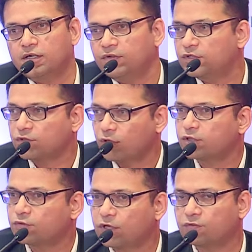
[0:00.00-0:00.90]
which was
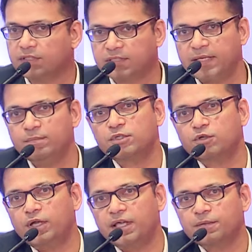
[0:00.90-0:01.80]
also one of the themes
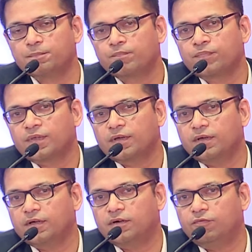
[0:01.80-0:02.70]
today,
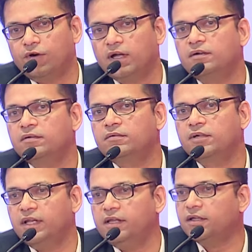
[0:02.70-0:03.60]
$1
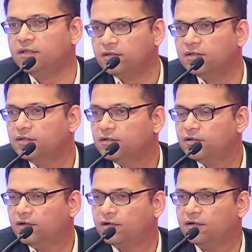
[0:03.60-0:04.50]
trillion
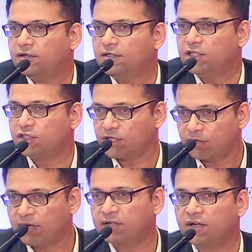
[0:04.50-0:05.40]

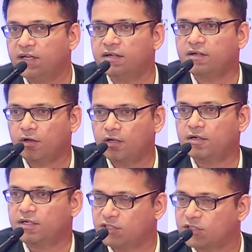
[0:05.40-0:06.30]

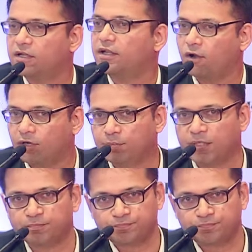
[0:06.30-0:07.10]
digital economy.